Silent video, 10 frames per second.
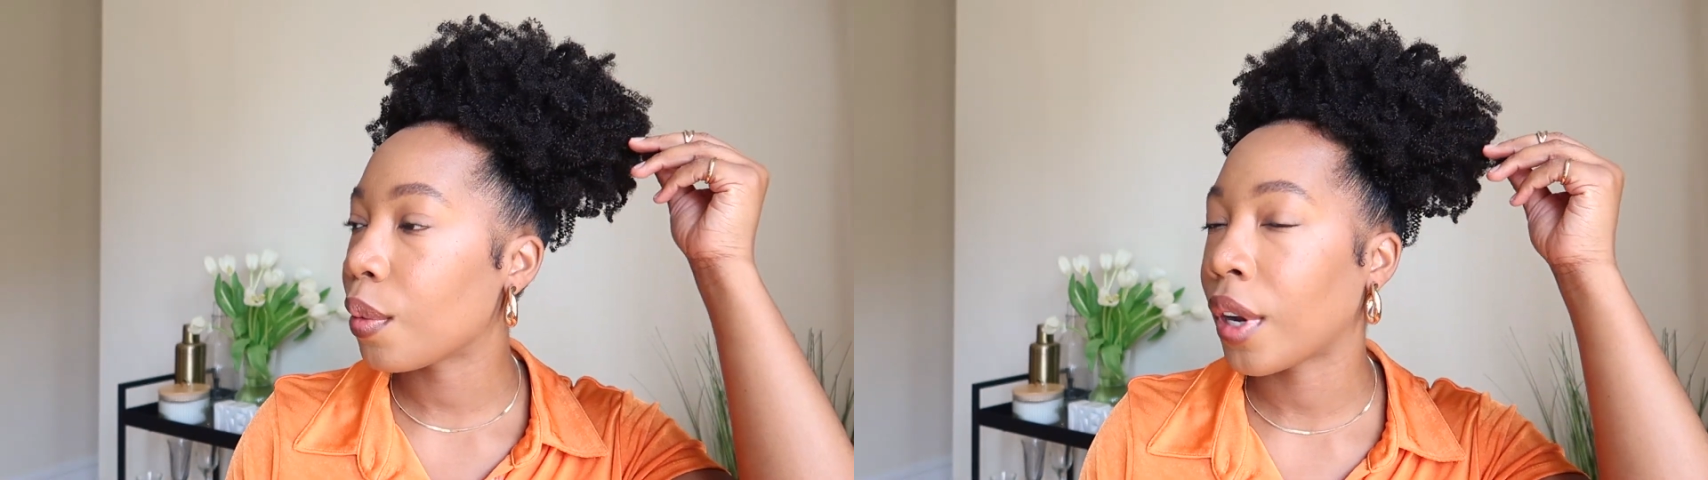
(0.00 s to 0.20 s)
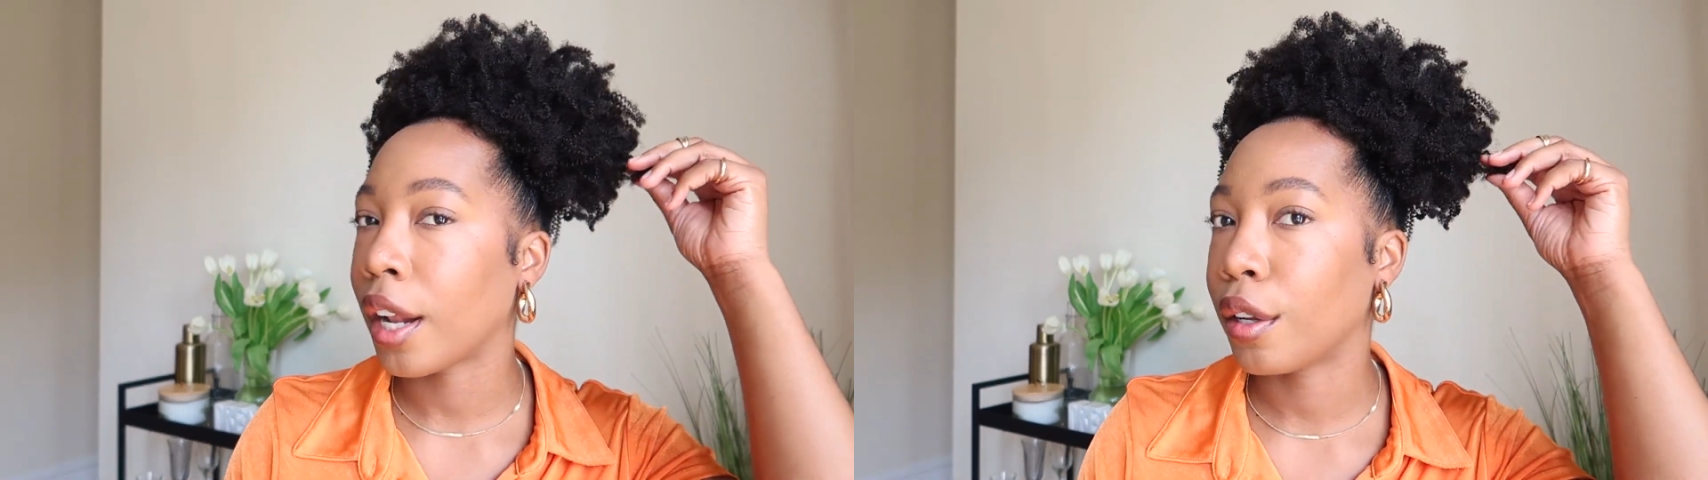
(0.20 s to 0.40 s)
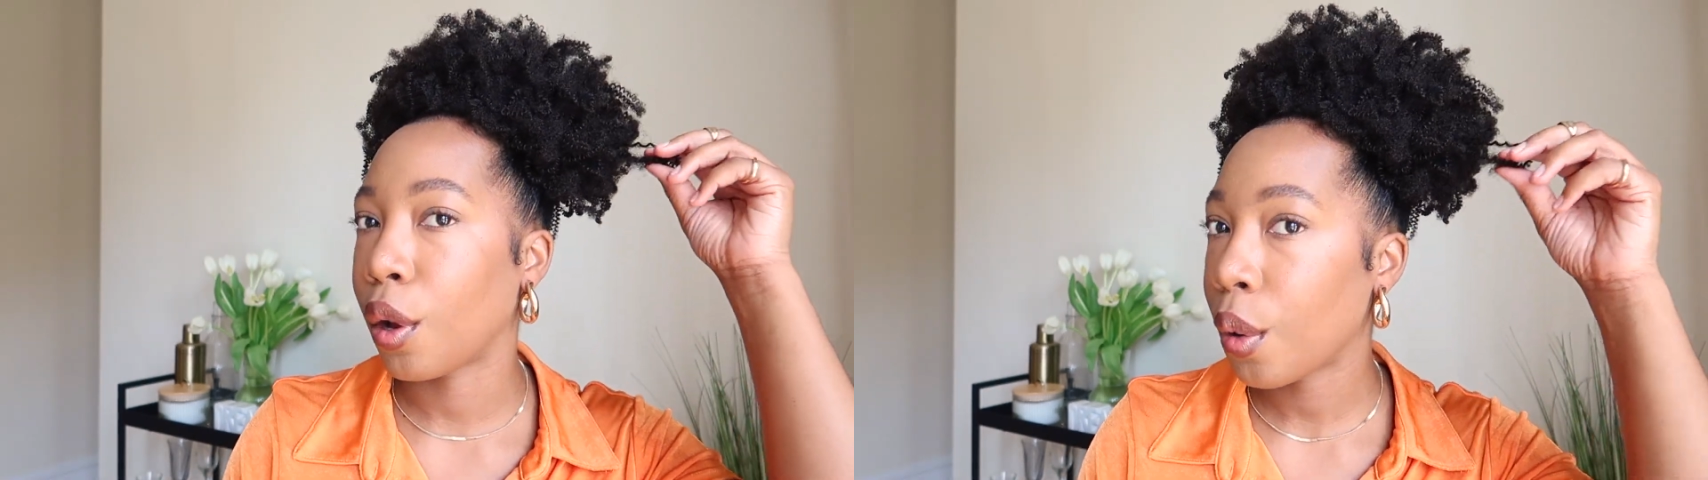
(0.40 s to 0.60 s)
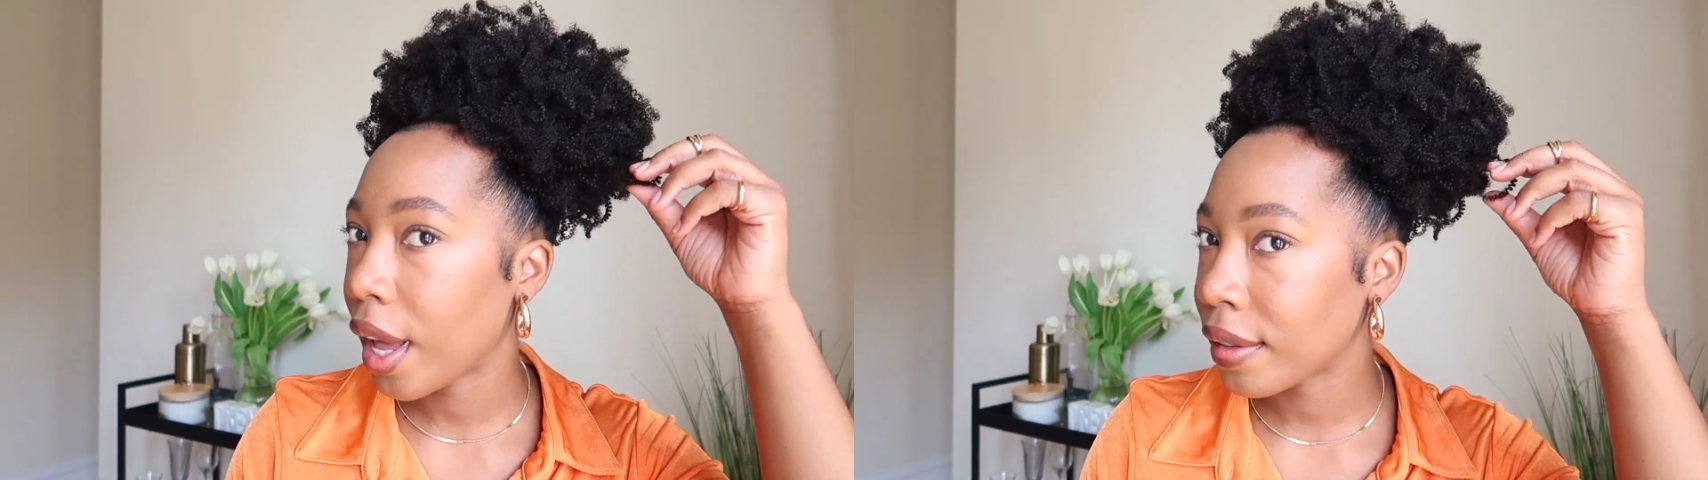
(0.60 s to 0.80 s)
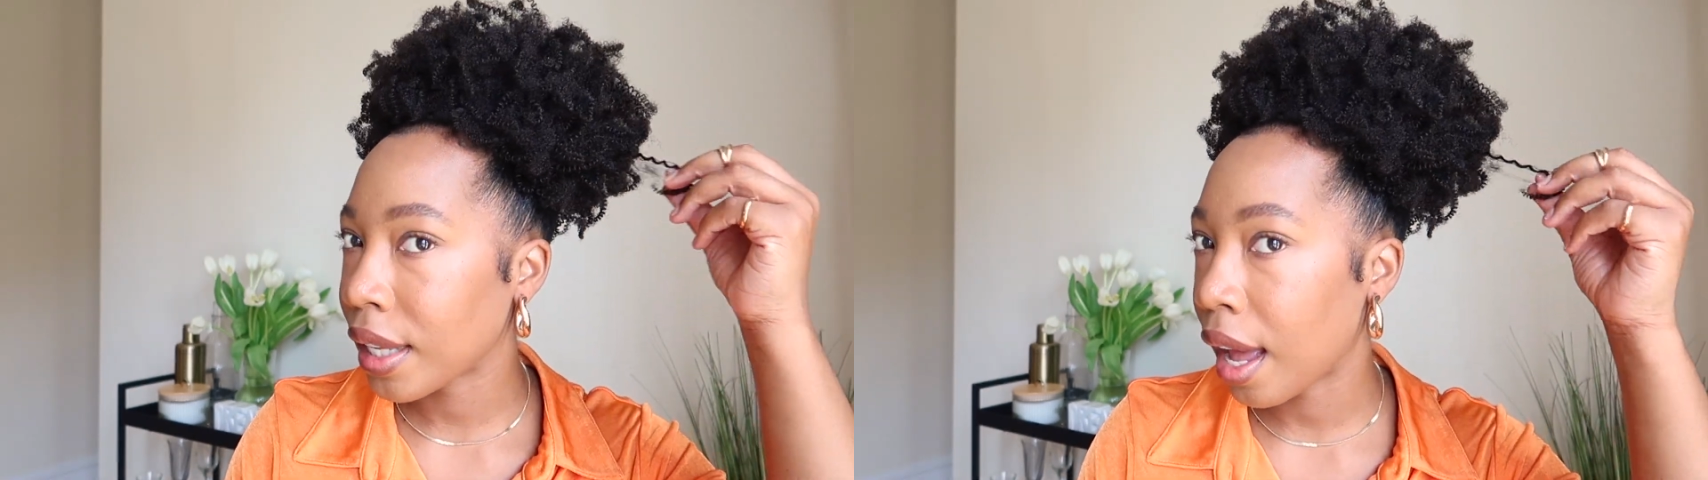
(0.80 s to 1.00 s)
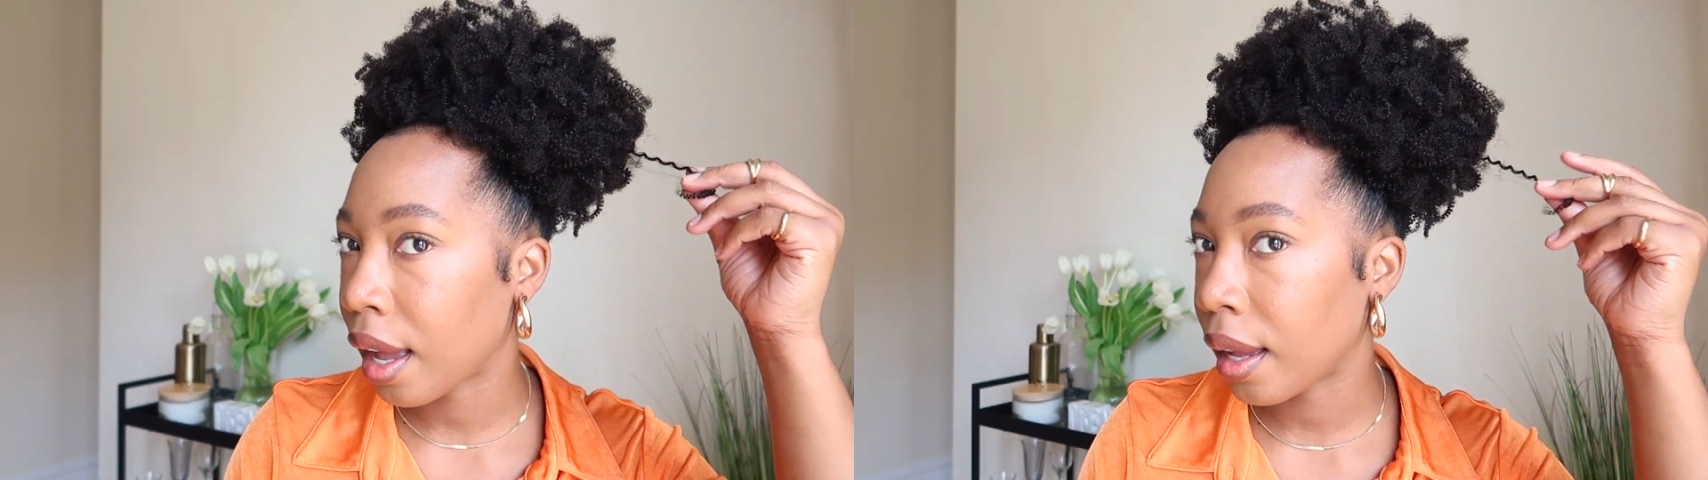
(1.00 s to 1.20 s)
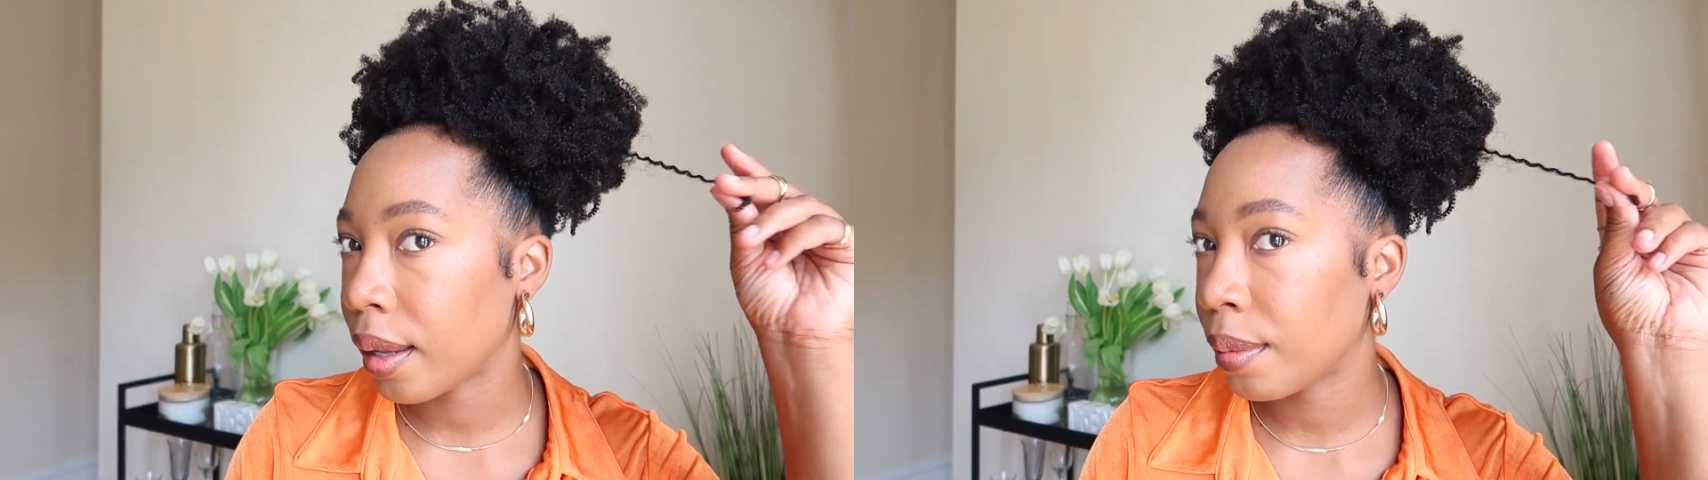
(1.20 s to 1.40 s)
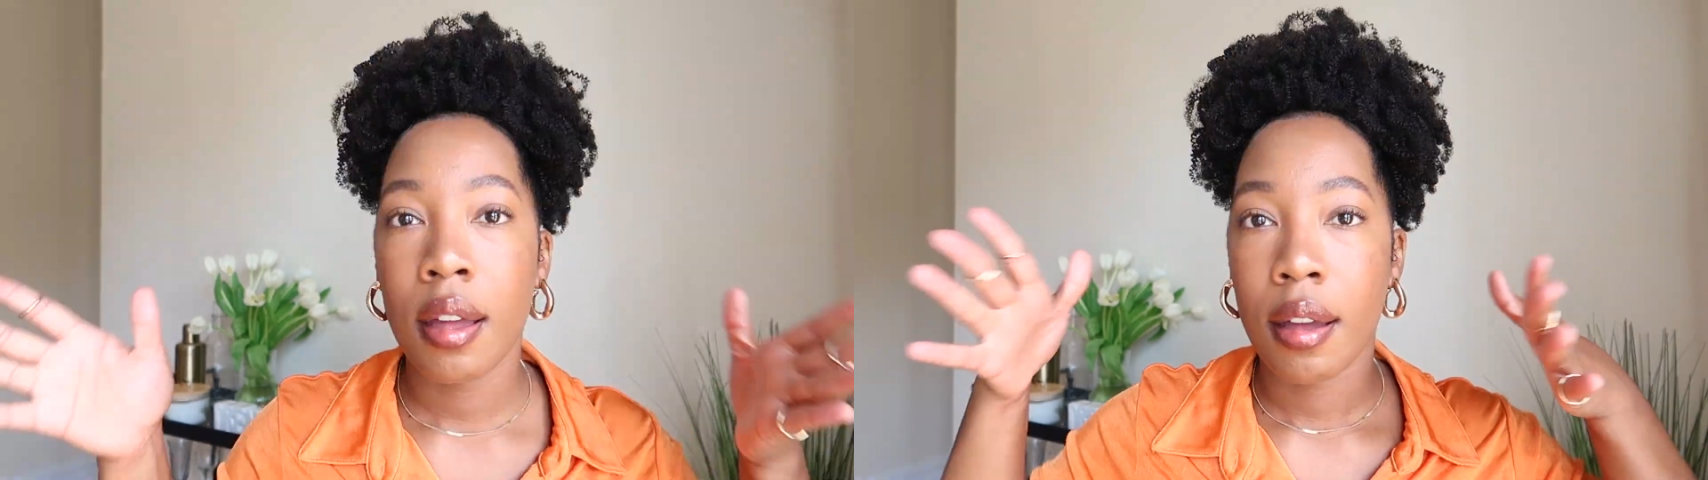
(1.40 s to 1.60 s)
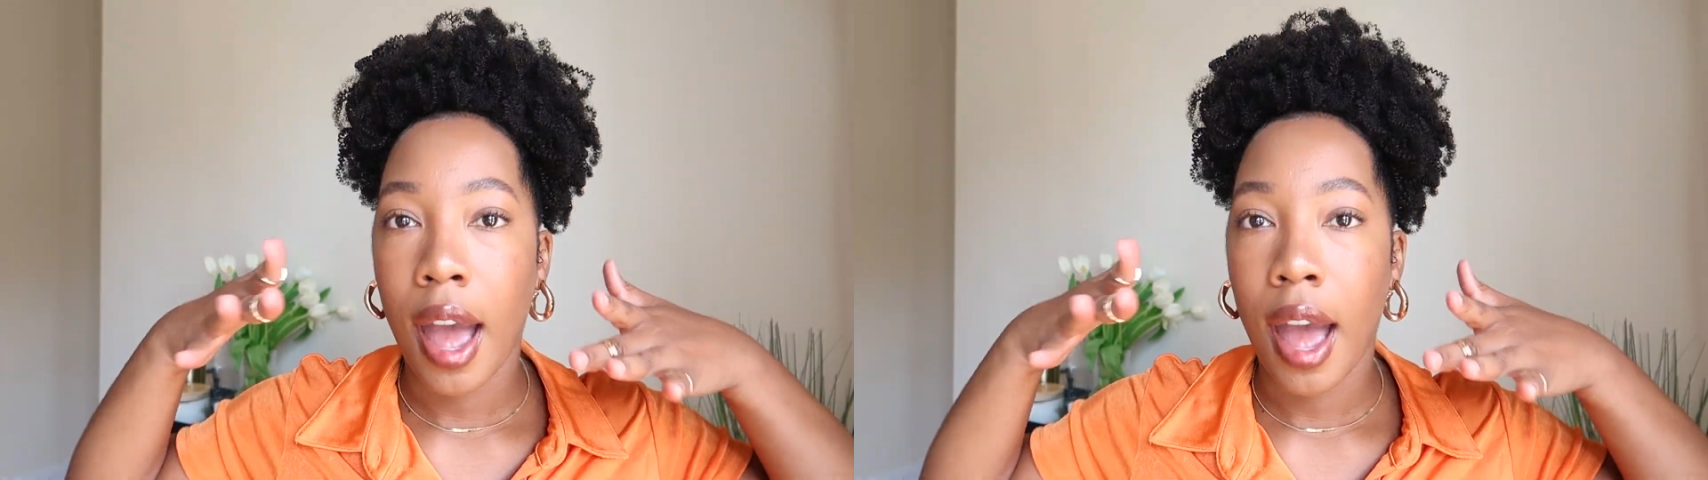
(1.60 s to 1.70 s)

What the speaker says: When I don't have time,